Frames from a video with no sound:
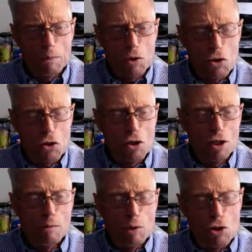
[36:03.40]
up to
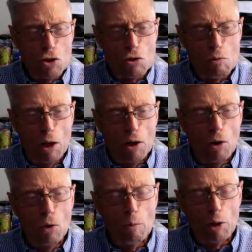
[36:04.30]
see images by a
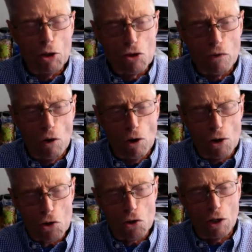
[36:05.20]
whole bunch of
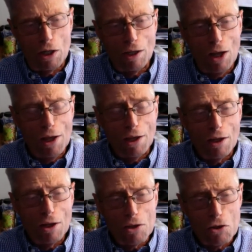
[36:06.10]
artists that I like.
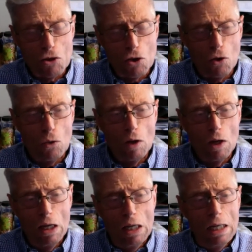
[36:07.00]
So,
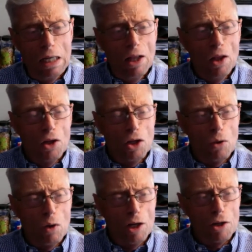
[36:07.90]
you
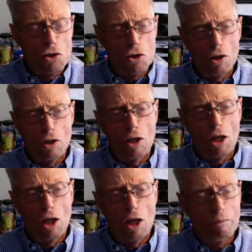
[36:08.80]
know, I see a
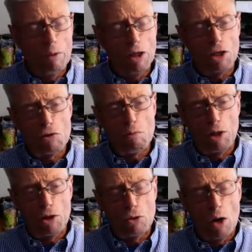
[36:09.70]
lot of paintings
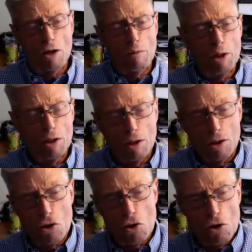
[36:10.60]
by Twachtman
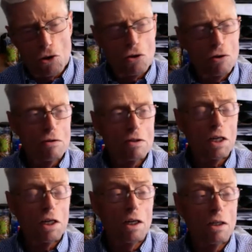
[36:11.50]
and Sargent
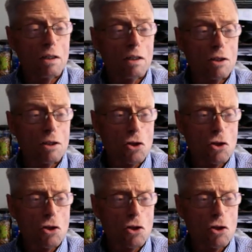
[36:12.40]
and